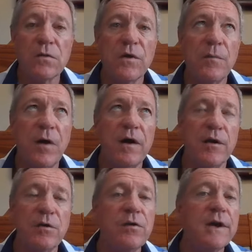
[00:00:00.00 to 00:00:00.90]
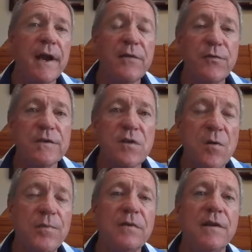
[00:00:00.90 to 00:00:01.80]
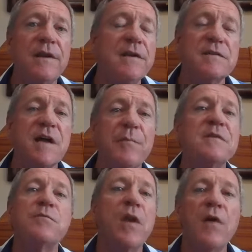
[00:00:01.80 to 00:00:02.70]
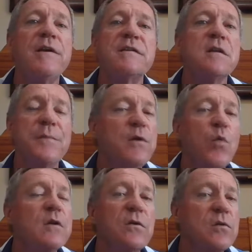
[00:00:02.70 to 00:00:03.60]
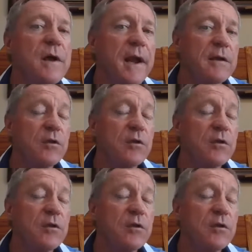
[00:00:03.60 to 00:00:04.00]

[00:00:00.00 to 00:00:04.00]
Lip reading: or you buy a Kruger Rand, for example, in a year's time, it will only still be one Kruger Rand.